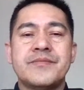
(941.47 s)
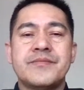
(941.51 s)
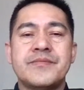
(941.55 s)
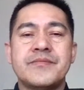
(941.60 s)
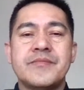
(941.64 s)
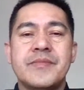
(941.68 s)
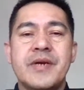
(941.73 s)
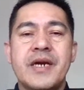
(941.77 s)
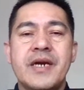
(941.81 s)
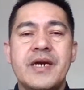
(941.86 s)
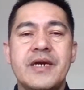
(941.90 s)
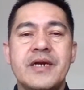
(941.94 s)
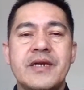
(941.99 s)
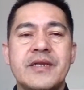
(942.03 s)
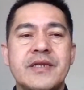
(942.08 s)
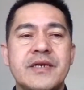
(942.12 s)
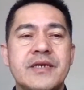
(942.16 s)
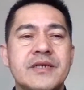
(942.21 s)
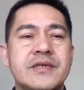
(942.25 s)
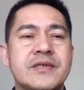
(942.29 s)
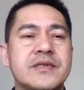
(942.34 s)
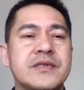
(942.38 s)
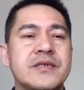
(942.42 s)
may
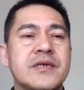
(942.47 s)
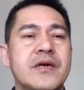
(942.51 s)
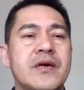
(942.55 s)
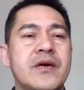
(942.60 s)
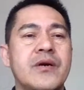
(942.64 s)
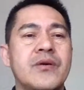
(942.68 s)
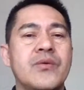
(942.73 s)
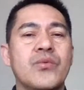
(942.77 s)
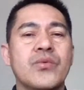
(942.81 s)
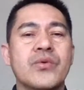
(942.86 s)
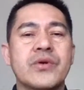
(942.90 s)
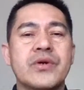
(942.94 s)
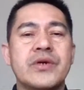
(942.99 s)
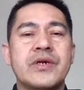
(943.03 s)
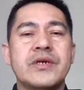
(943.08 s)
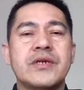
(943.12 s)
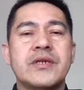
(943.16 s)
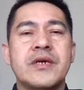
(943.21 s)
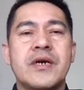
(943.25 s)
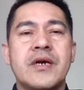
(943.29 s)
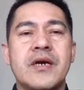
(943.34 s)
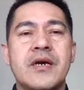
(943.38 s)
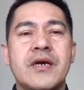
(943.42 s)
this
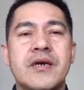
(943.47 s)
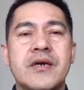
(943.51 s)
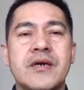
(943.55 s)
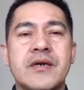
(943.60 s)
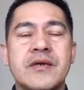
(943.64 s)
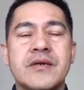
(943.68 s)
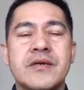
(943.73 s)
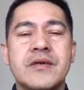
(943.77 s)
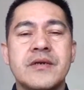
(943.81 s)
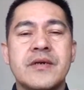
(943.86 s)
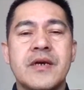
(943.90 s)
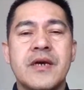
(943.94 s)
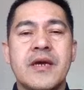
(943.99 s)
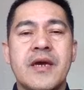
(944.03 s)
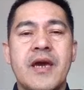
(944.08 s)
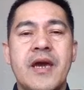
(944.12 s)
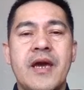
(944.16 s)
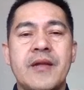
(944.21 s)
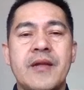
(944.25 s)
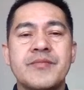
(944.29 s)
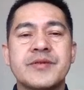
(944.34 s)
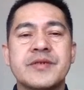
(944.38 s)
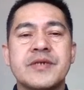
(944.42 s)
word
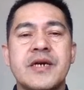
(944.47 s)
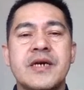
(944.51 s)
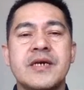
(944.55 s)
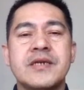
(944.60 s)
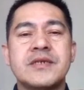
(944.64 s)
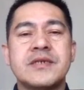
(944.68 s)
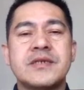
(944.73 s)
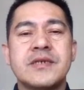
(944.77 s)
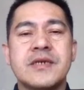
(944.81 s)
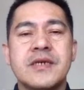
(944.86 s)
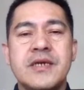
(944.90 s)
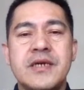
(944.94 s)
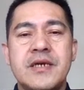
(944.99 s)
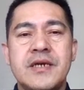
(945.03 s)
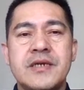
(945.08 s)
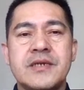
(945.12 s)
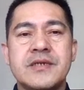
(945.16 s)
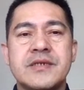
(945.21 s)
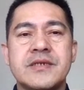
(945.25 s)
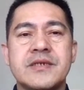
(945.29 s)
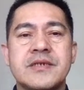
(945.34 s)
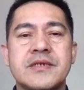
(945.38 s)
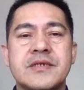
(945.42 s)
helps us
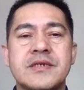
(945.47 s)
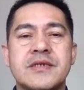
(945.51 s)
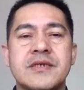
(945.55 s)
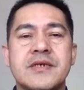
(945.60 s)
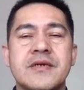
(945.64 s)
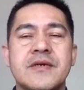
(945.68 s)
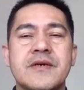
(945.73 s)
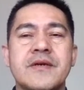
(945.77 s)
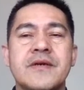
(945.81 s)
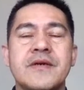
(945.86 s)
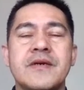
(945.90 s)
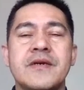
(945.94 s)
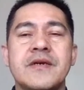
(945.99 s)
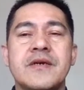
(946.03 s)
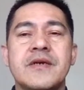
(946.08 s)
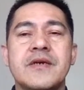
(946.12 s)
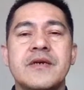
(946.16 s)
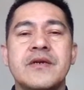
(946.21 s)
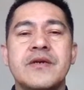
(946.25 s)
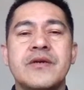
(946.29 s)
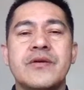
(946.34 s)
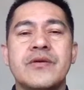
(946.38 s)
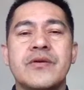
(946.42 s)
is,
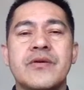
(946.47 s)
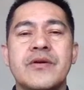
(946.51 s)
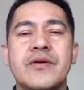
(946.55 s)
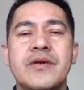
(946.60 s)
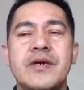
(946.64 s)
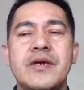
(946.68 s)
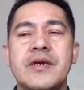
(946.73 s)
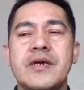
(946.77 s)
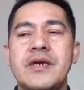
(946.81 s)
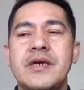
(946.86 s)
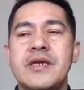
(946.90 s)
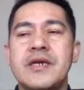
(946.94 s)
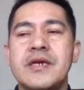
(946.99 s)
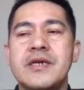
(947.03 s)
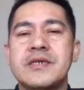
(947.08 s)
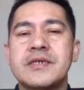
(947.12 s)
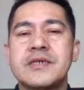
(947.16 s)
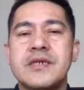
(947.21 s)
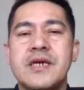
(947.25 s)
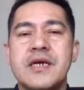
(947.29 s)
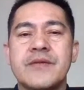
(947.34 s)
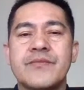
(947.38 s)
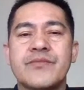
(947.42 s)
it
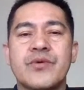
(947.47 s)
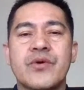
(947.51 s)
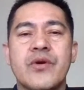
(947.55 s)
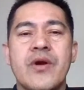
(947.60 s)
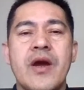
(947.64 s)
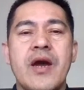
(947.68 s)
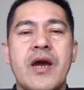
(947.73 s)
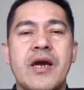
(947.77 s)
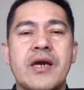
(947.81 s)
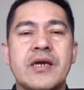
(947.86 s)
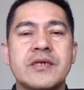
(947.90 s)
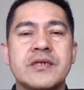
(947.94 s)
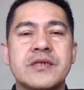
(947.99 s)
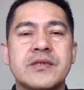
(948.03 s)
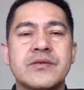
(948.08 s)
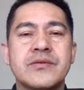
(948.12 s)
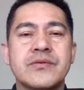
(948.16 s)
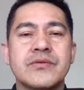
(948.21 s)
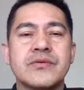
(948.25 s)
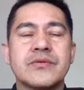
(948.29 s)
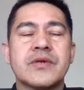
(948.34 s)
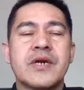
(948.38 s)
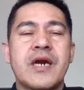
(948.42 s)
is not for us
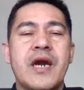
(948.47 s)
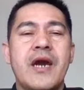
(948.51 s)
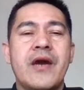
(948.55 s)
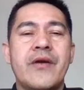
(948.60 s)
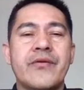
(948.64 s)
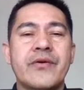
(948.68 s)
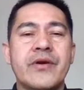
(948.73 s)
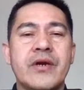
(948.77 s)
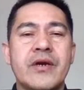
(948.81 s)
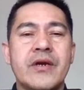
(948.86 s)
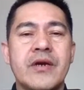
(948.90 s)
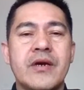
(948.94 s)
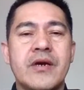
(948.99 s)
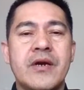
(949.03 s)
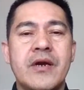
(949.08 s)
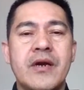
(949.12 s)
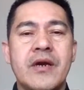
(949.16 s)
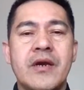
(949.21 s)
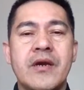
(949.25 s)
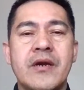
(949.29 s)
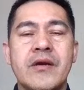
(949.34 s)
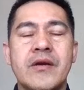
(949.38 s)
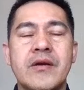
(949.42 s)
to carry
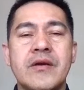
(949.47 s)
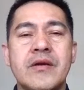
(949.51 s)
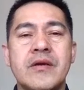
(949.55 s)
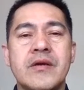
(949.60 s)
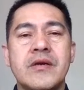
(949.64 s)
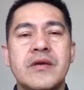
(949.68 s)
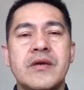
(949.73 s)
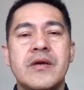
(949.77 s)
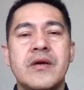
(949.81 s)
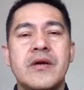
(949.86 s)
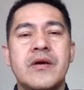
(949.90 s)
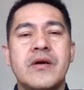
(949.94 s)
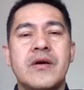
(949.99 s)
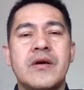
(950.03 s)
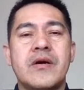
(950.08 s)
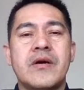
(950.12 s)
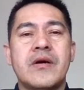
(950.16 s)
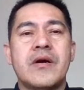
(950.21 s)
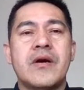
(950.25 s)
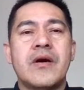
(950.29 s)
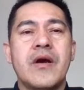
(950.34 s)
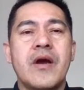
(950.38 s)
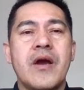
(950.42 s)

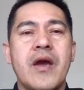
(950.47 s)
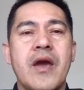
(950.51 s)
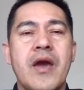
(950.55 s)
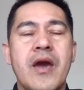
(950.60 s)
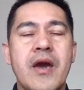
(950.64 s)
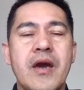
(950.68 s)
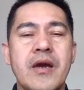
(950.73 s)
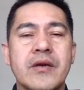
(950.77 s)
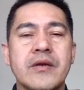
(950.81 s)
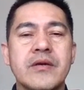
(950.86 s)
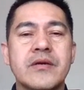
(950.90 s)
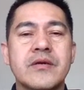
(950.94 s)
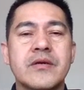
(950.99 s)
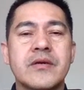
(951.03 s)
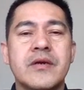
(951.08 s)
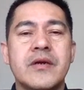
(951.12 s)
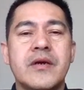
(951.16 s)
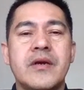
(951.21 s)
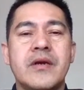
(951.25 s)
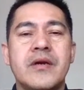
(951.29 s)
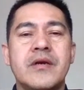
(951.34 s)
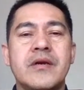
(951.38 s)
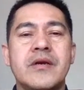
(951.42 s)
our
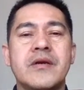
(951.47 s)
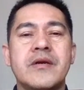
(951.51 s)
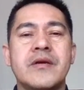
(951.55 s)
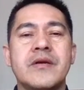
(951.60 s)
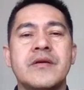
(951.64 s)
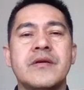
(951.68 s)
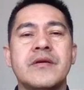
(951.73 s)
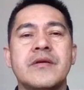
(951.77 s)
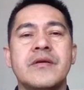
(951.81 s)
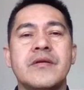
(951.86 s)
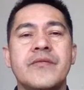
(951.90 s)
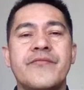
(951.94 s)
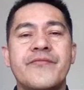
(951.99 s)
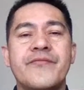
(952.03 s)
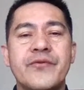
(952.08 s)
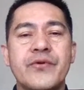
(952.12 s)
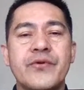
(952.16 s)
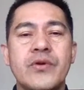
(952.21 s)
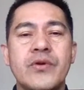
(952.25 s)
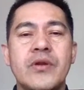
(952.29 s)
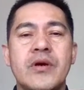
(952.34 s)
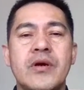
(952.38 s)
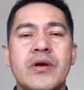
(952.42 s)
anger
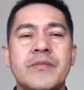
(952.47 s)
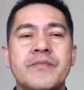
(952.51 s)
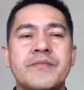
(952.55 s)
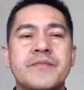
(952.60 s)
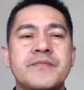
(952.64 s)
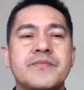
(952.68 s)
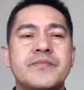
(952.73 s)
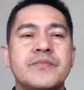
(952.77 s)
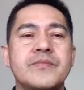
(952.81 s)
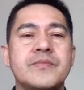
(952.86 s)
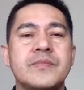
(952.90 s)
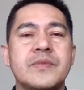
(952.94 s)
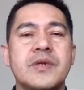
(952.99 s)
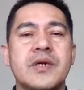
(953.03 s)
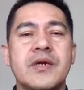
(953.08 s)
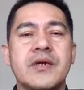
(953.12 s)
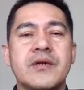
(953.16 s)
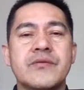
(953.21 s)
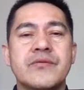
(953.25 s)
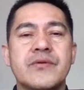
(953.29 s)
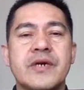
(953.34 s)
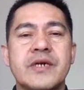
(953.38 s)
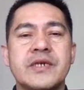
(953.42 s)
full of
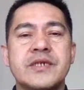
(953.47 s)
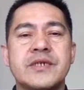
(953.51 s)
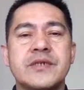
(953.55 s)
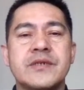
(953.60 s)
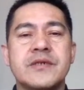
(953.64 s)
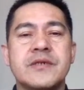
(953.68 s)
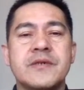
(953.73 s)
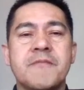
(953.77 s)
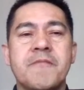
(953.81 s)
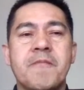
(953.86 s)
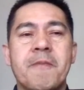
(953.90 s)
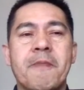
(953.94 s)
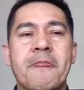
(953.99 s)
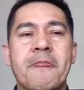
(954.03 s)
aggression.